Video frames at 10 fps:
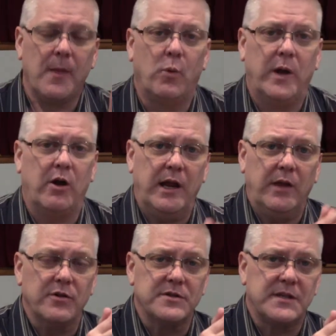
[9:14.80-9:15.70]
We are
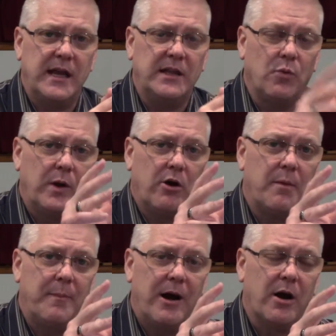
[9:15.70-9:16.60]
either saying that we are an
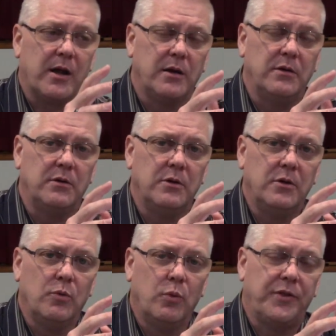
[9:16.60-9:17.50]
American
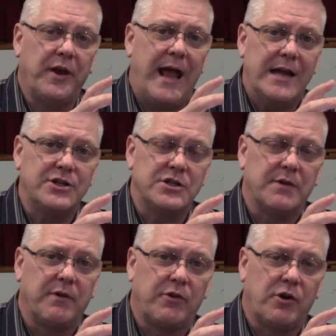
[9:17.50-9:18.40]
with an
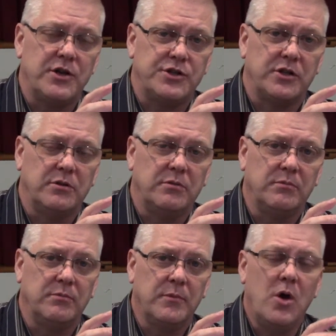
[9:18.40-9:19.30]
adjective of Christian,
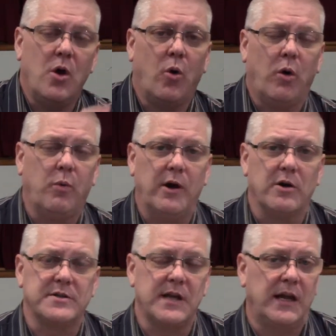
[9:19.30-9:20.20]
or we
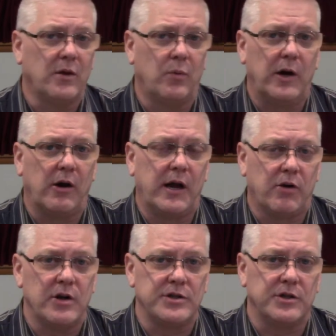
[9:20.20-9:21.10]
are saying that we are a
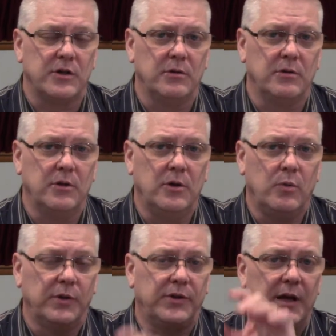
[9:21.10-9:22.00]
Christian
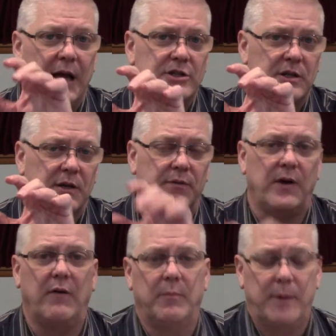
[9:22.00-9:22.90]
with an adjective
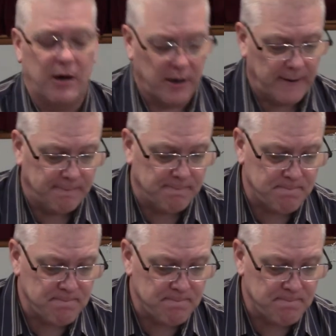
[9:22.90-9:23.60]
of American.